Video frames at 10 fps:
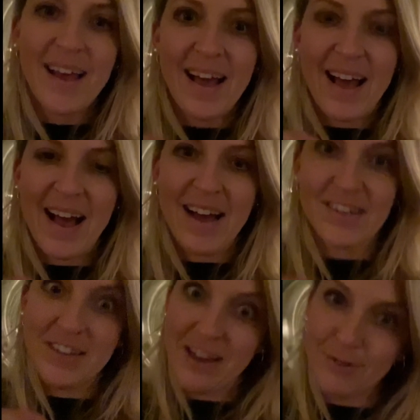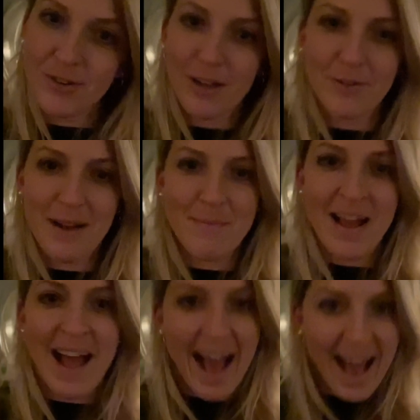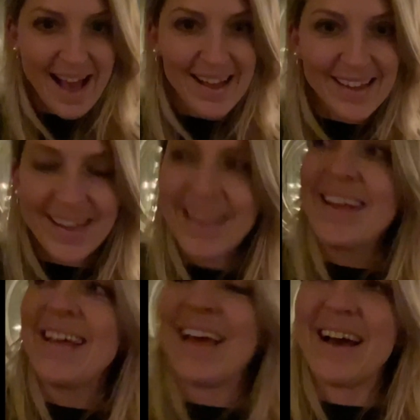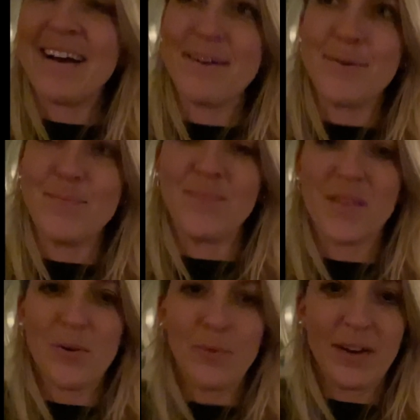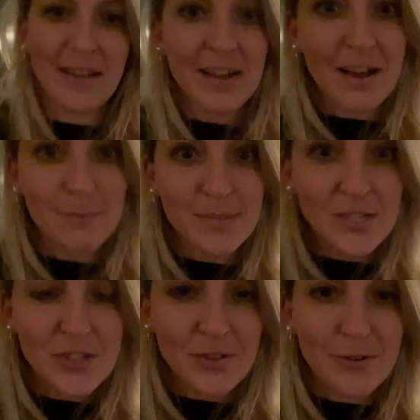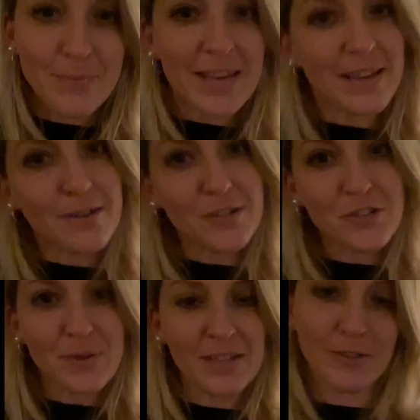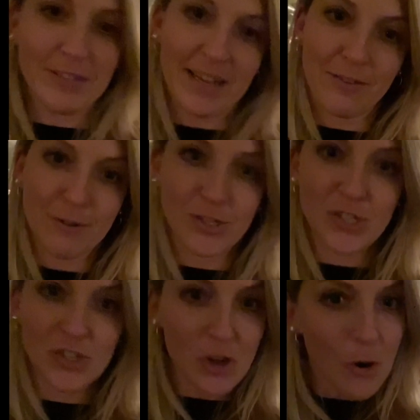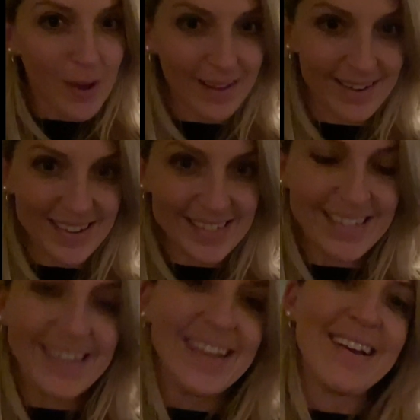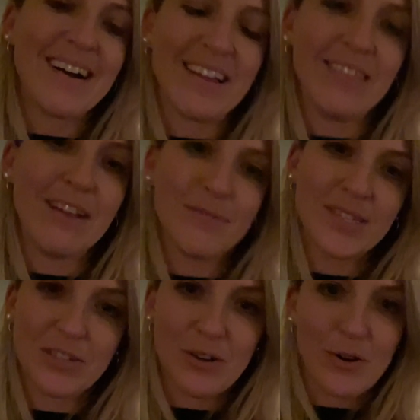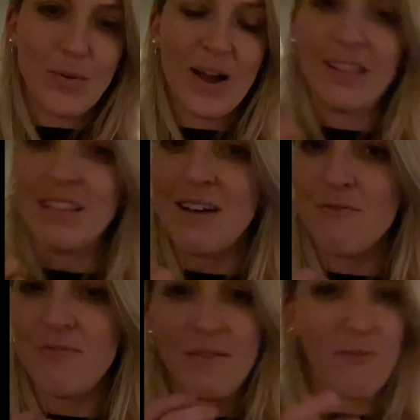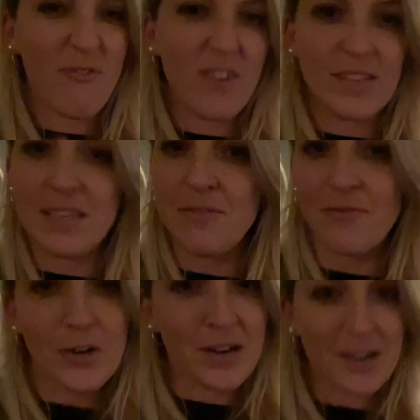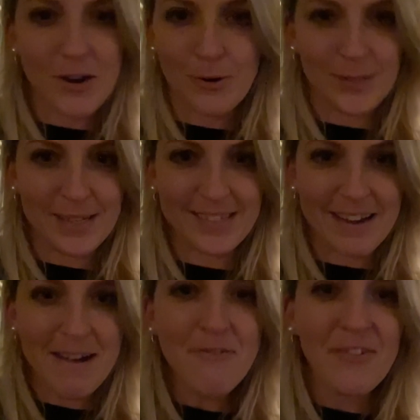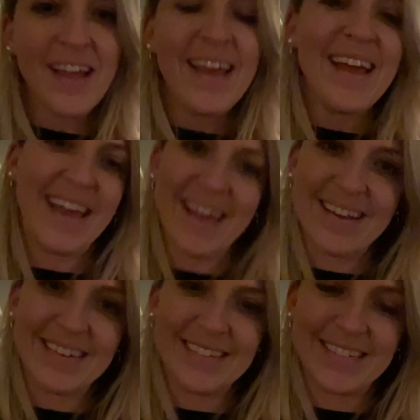another Dollarama hack when it comes to making your tree look like there's snow in it. I love snow. I love fuzzy, furry, cozy stuff. And